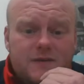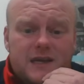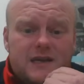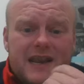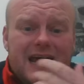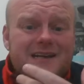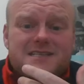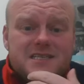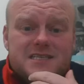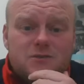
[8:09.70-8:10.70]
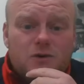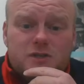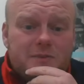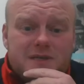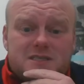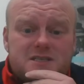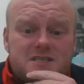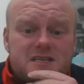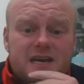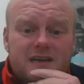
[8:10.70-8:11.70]
in the 90s watching Manchester
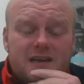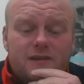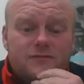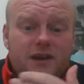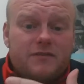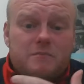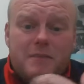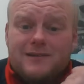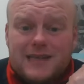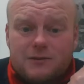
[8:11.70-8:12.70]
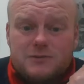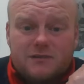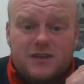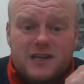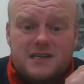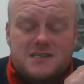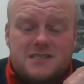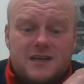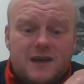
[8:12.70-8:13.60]
City if they're having meltdowns after this